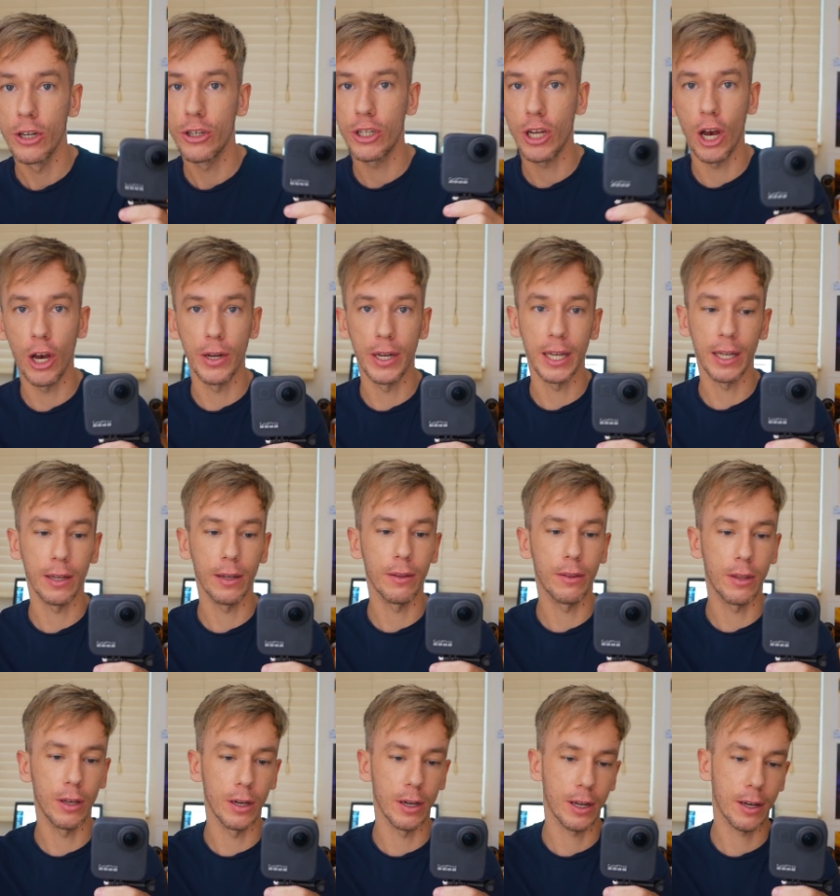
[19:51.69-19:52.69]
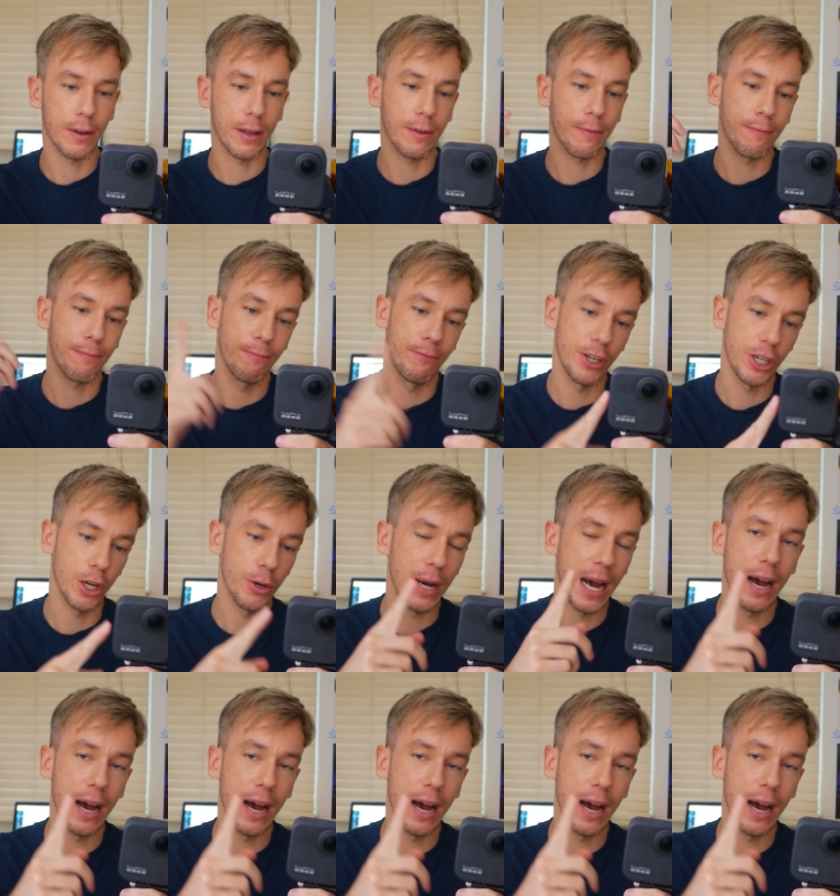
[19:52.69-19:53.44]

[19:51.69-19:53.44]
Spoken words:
turning the video